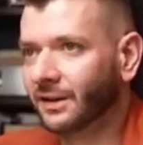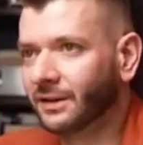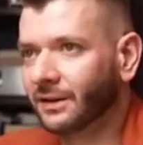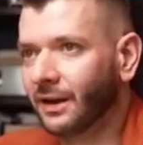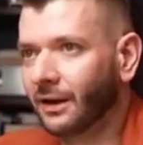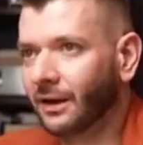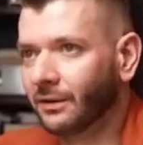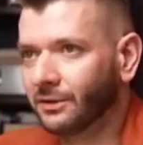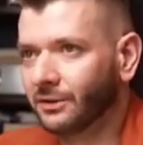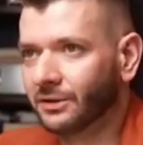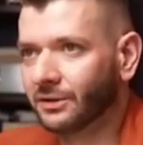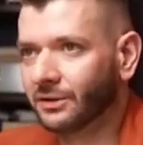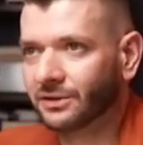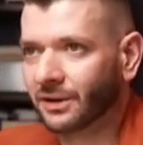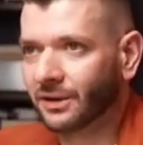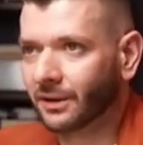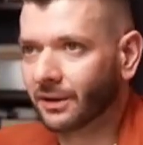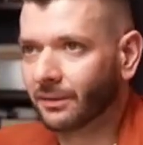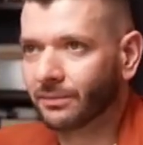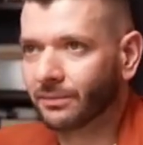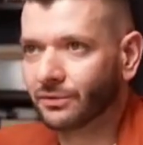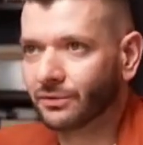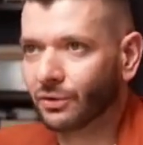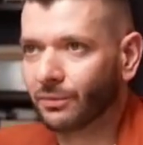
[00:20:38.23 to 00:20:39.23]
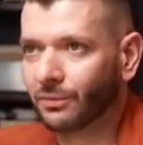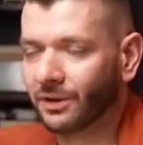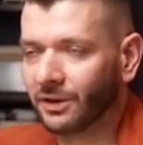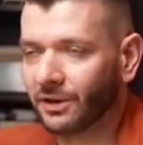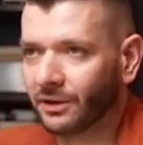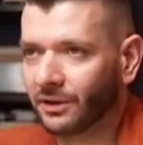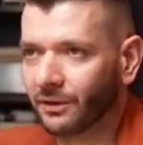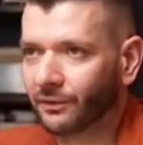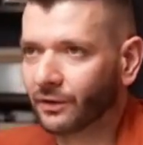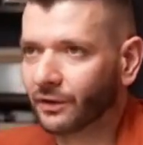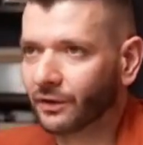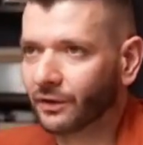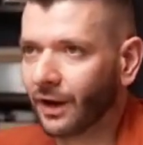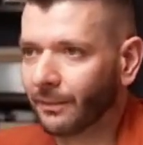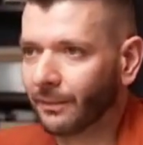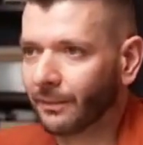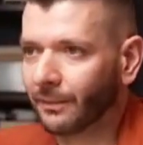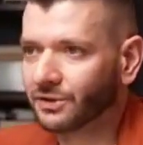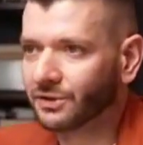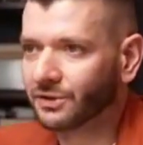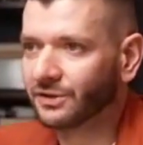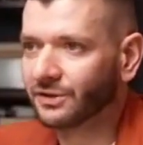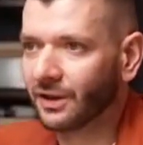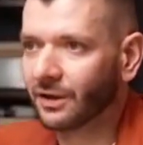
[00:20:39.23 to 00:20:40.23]
Like now there's like so many different
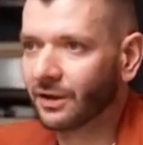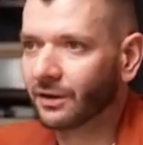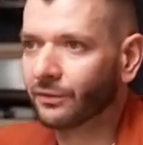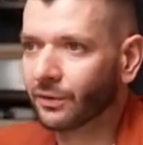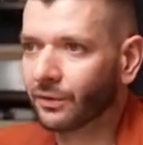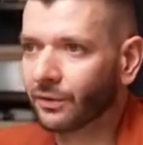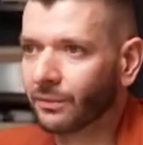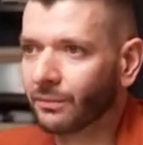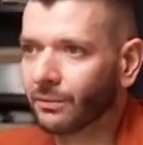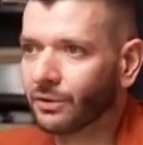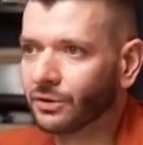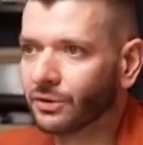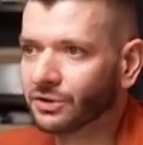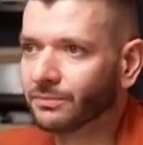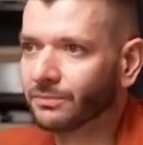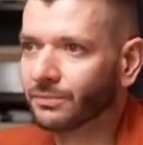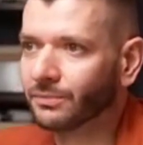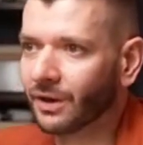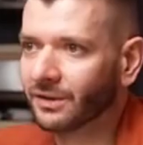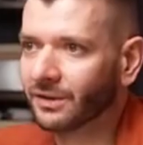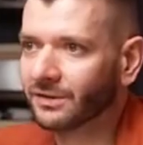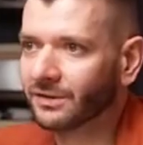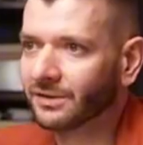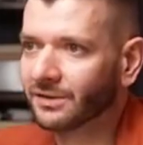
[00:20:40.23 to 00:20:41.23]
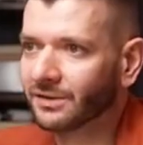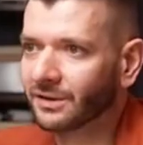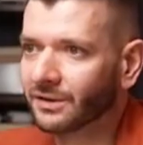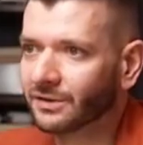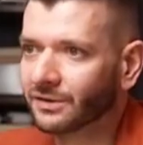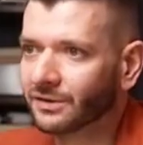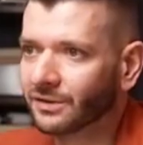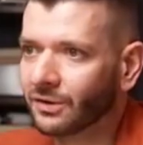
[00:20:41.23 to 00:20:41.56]
options here for merchant processing.